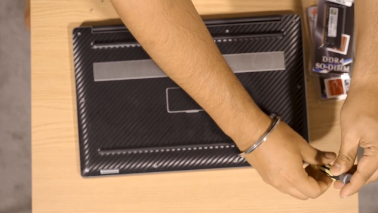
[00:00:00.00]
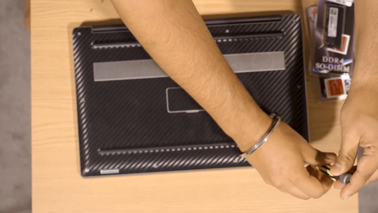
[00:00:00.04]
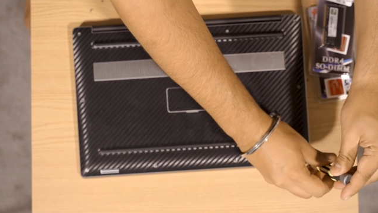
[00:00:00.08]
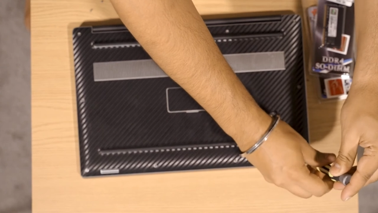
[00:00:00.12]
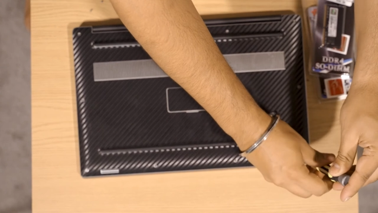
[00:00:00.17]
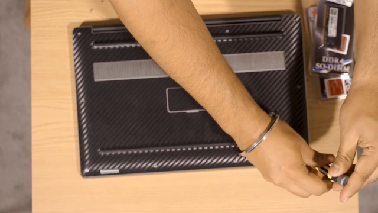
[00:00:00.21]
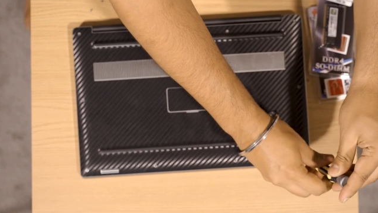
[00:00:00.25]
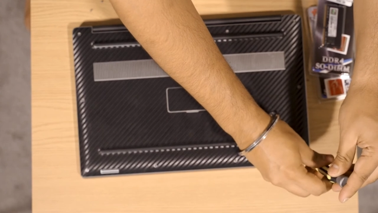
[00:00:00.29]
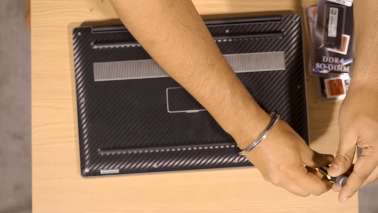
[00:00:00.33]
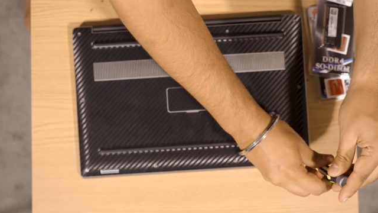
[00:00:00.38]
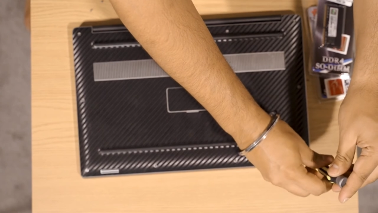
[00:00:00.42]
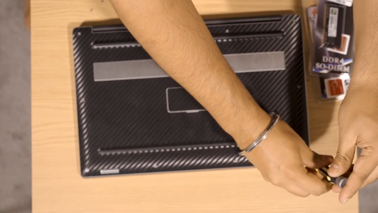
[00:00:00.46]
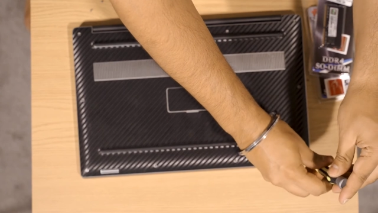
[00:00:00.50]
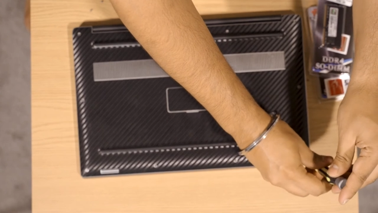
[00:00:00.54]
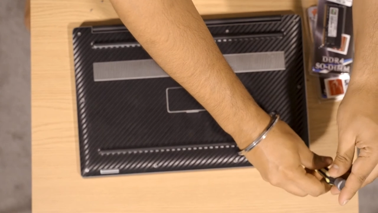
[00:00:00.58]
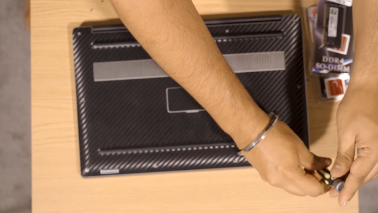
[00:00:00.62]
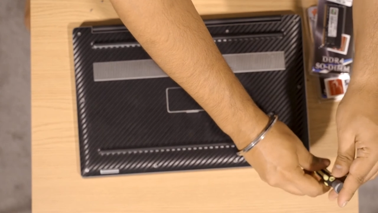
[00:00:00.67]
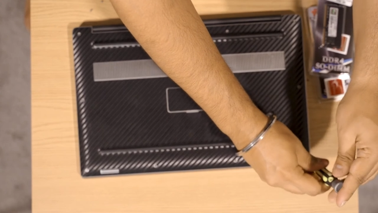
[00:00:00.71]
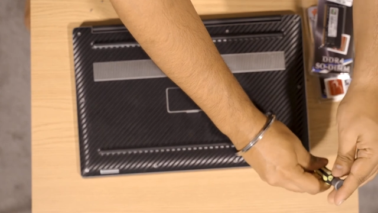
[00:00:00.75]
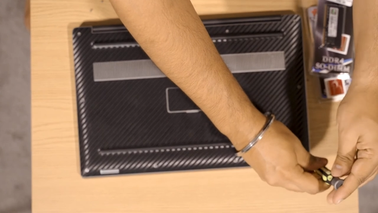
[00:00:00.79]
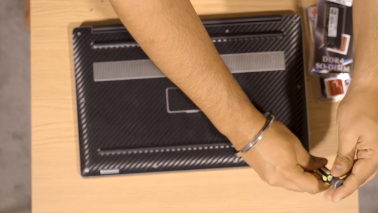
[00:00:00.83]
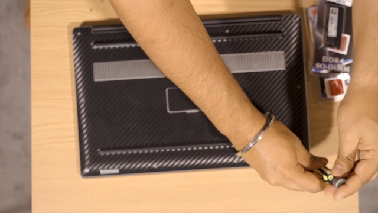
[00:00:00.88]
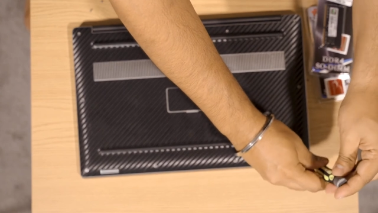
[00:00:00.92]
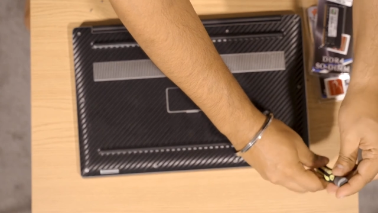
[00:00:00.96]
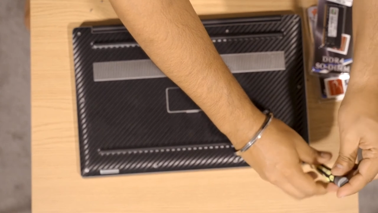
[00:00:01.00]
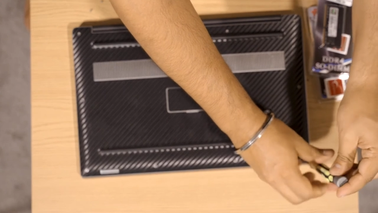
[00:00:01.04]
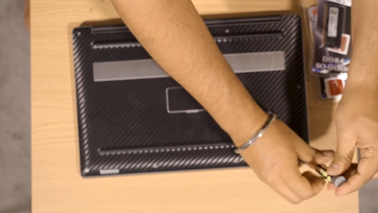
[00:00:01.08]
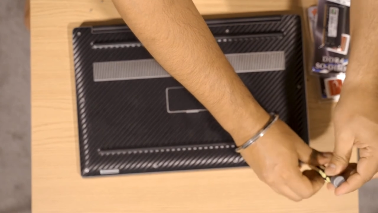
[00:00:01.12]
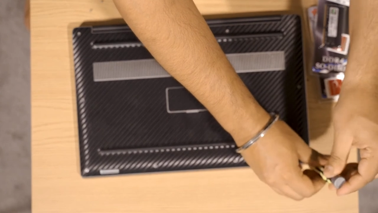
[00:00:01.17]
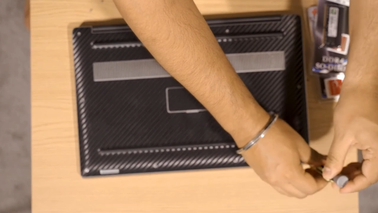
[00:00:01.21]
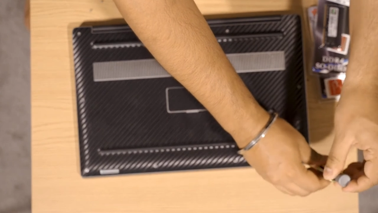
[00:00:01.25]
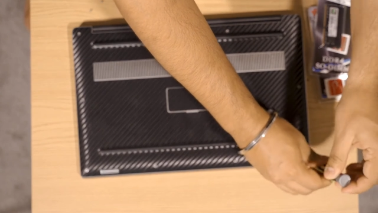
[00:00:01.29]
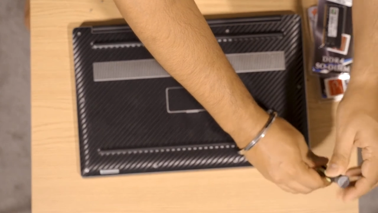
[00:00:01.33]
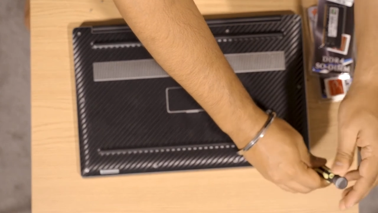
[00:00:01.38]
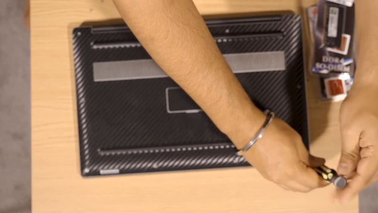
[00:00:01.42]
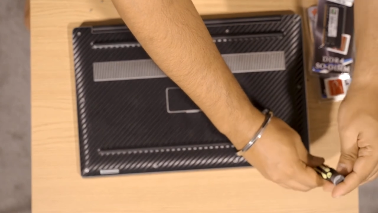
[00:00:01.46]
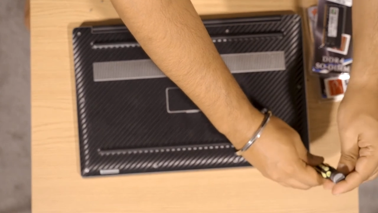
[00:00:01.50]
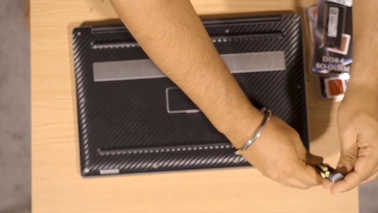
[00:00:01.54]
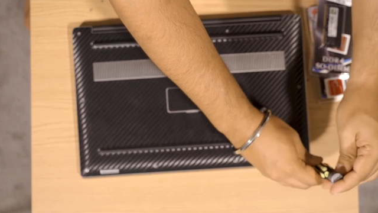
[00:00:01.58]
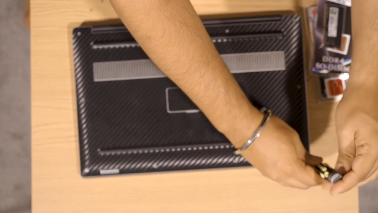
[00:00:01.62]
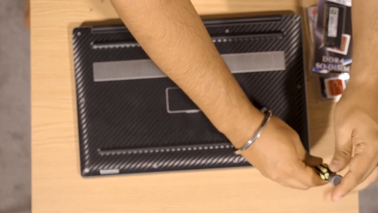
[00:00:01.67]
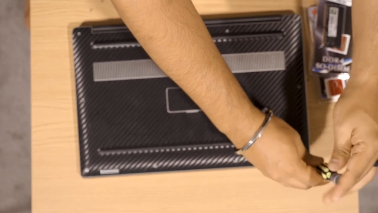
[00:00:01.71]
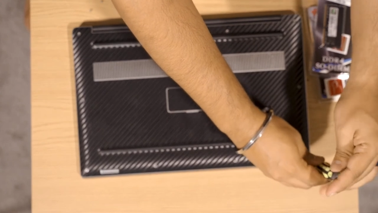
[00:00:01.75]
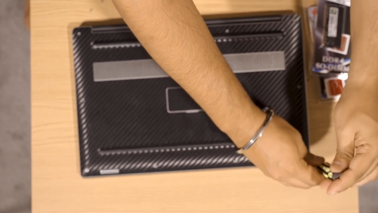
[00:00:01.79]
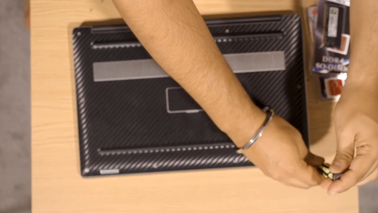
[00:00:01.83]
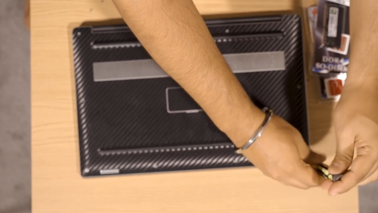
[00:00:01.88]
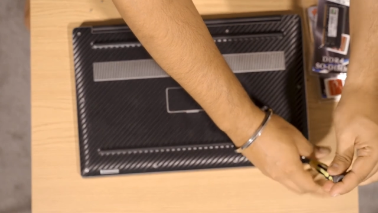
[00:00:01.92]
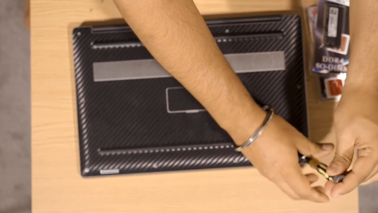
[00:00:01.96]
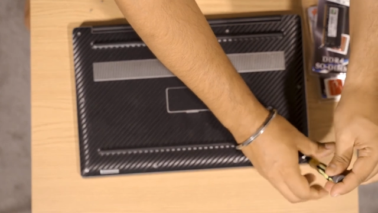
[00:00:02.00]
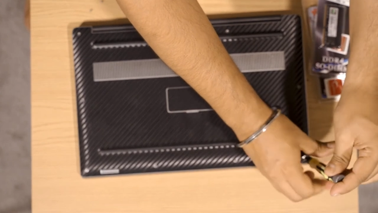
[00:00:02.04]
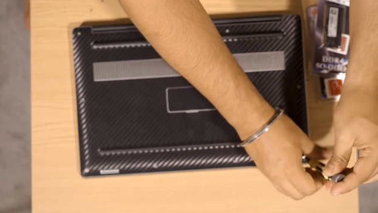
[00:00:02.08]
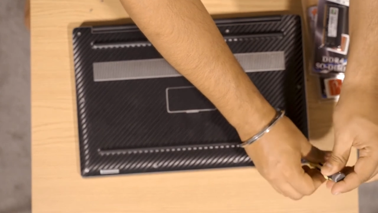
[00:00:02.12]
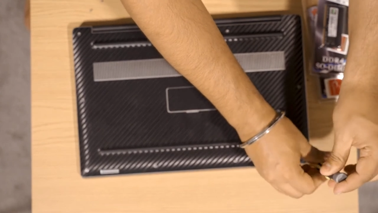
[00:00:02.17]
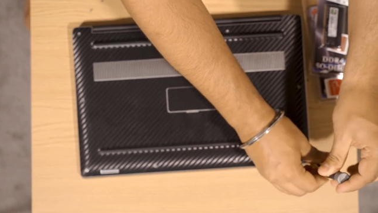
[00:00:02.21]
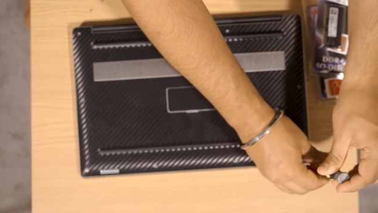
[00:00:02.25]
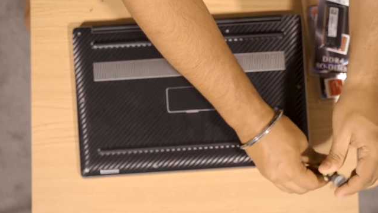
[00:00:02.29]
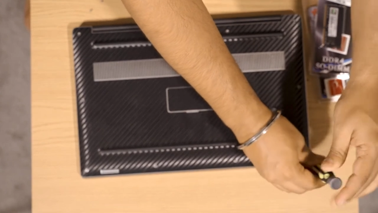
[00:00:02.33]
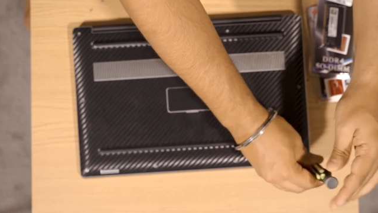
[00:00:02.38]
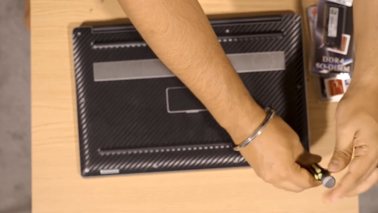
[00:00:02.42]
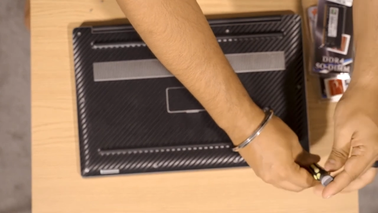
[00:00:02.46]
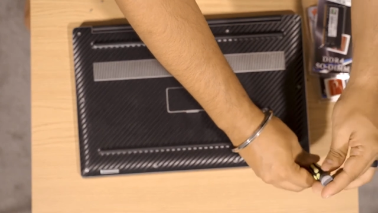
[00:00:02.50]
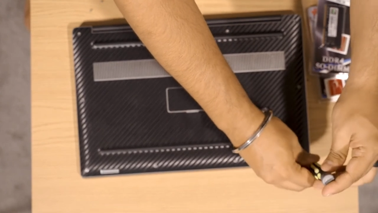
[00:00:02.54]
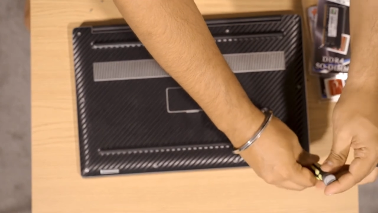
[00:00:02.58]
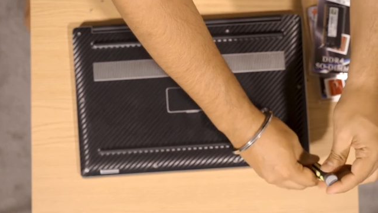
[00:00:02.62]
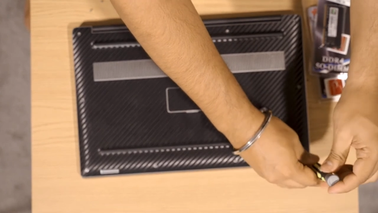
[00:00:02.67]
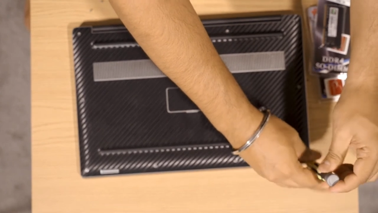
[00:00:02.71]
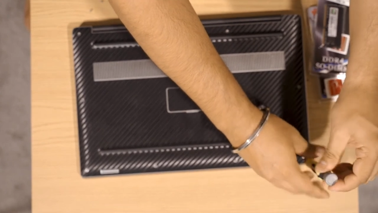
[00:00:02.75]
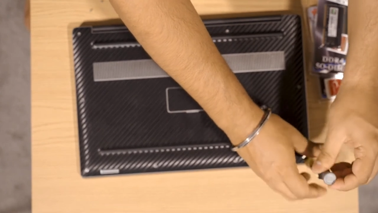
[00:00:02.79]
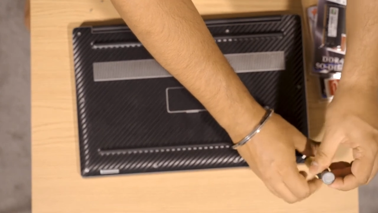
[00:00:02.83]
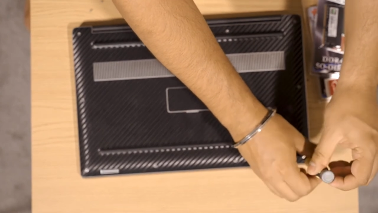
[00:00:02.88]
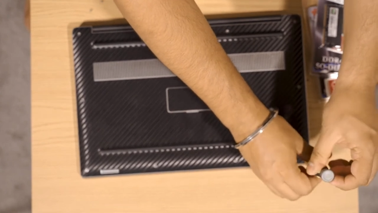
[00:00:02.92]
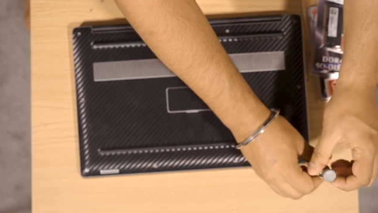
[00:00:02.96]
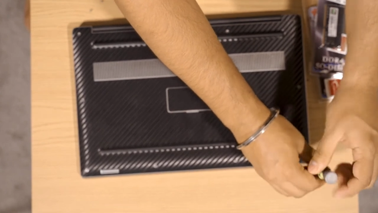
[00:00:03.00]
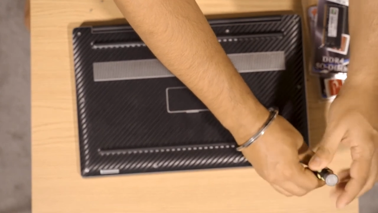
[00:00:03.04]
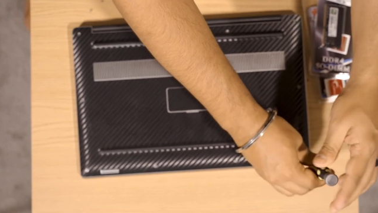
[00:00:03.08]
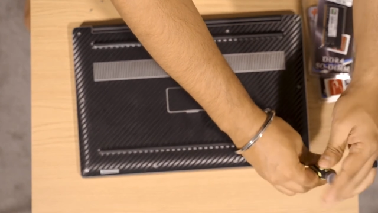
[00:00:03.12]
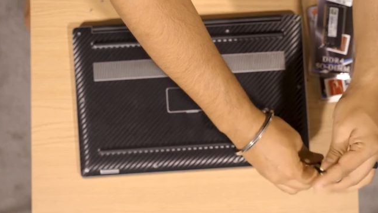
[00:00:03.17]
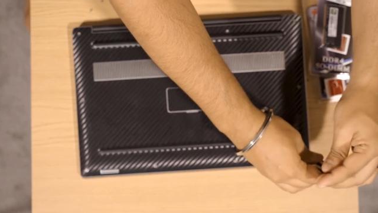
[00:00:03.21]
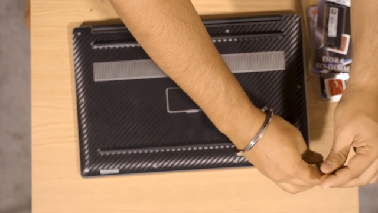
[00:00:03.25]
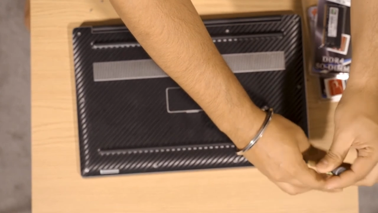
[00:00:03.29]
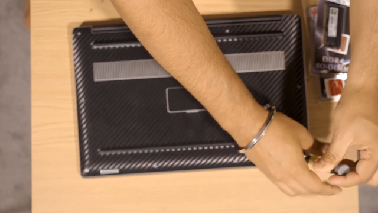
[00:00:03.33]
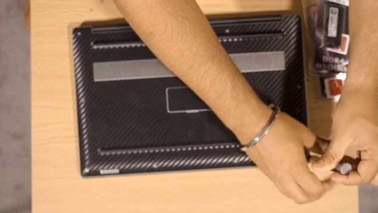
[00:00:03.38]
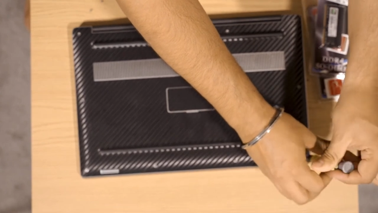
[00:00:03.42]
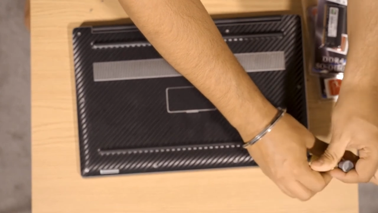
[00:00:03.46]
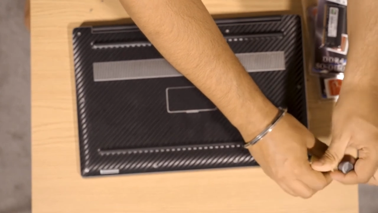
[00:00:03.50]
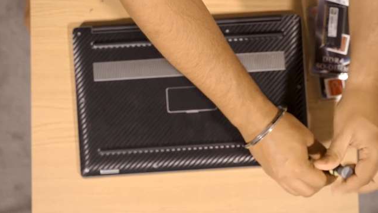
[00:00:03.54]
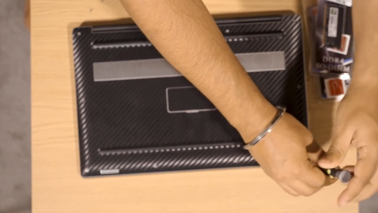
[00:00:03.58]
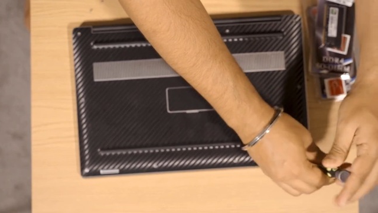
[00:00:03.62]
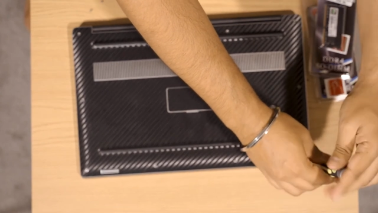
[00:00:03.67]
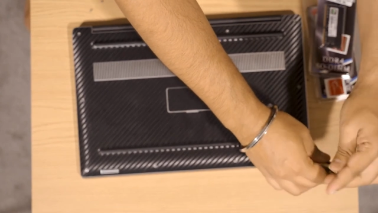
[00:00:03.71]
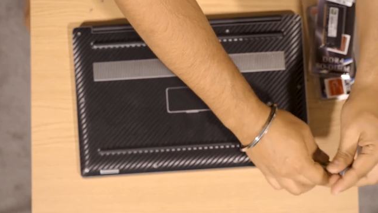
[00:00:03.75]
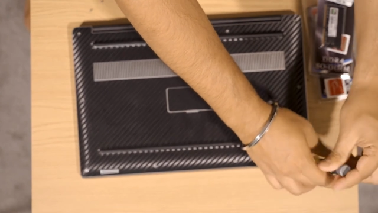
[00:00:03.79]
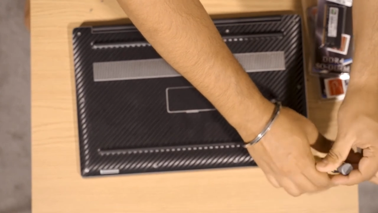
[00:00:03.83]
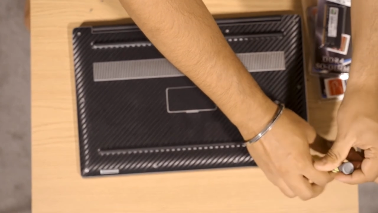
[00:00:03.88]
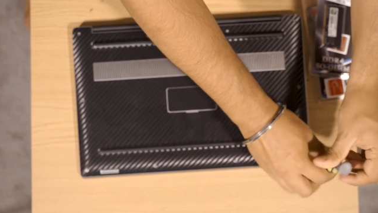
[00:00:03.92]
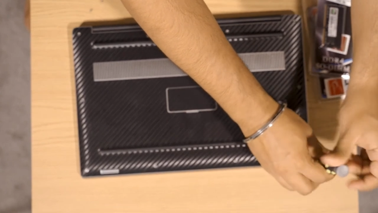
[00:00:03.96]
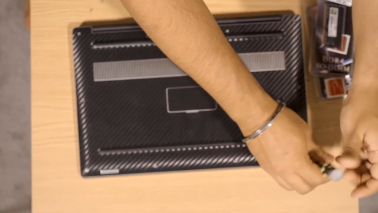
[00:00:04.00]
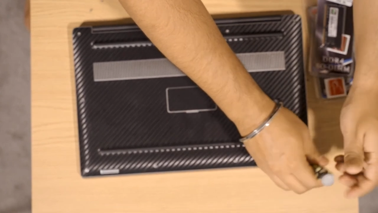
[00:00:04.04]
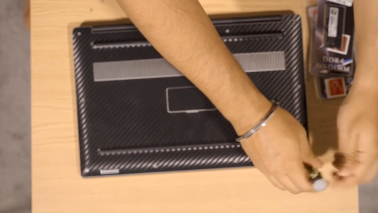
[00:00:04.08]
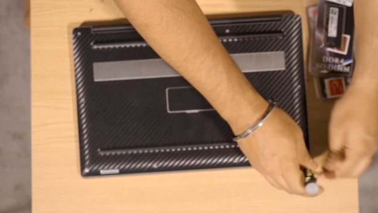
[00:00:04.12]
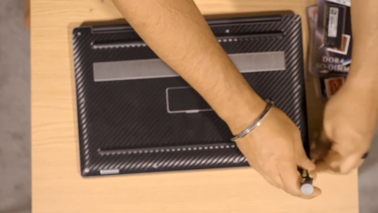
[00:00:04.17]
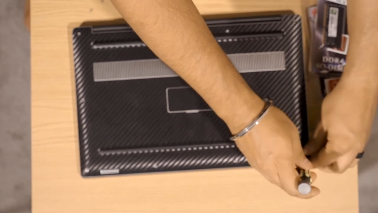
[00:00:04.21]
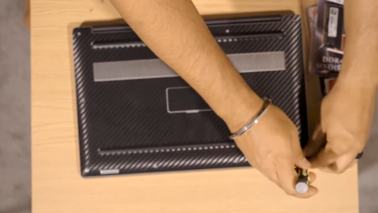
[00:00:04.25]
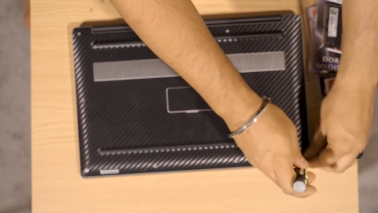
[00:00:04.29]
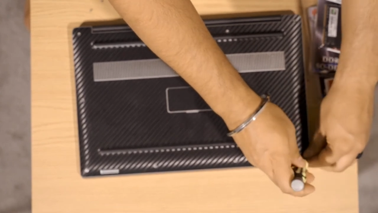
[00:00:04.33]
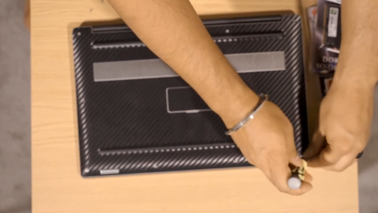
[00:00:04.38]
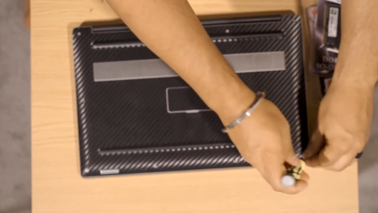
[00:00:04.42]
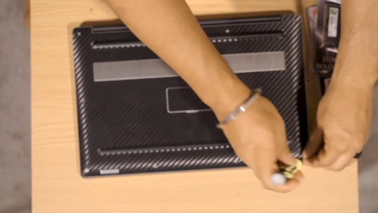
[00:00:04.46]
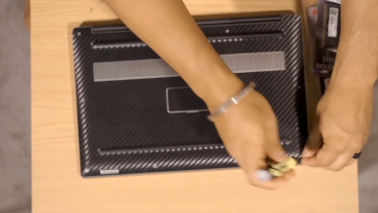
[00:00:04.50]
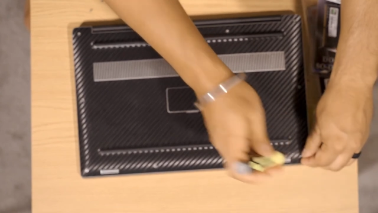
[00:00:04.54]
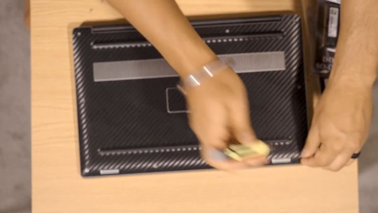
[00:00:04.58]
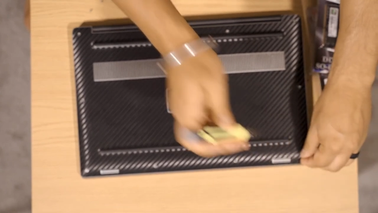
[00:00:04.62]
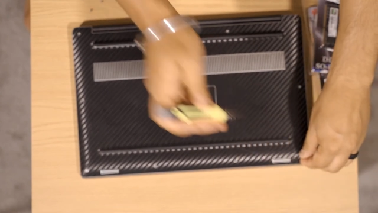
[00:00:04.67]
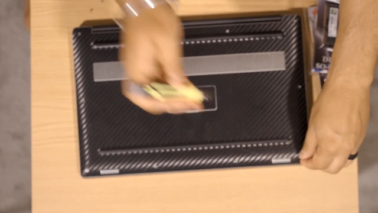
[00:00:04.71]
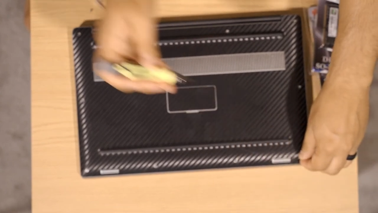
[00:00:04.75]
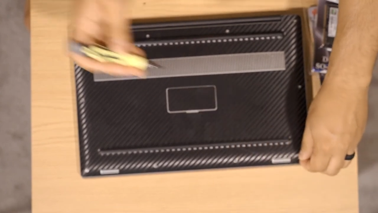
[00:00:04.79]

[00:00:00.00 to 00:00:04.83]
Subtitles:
Nobody's mouth can be seen.